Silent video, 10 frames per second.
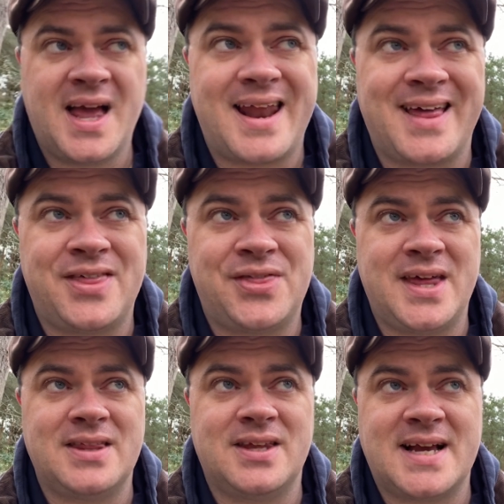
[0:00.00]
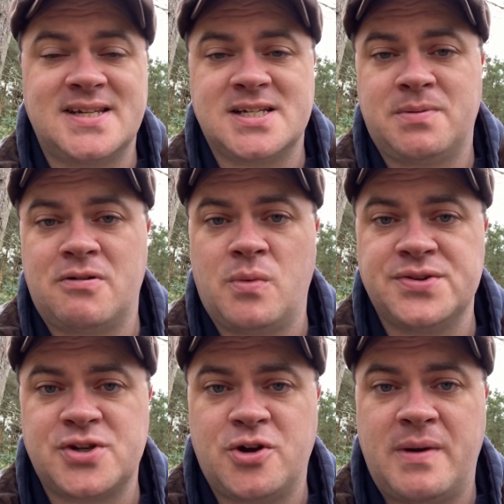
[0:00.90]
And I think the next Explorer 1
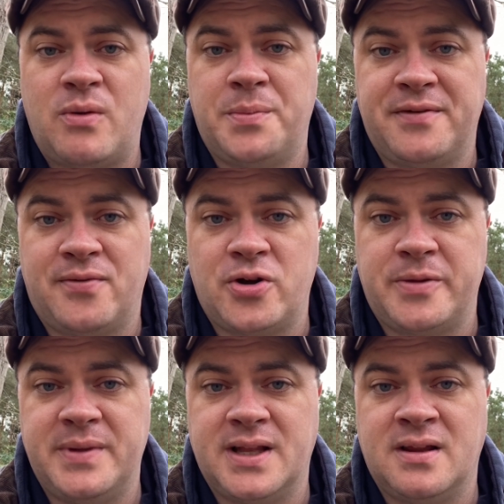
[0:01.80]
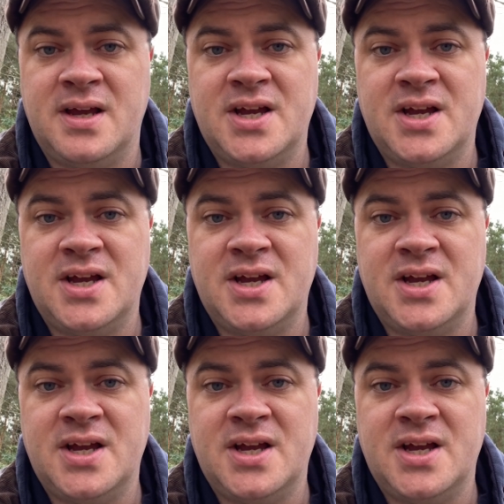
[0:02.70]
to come out will be a 40 mil.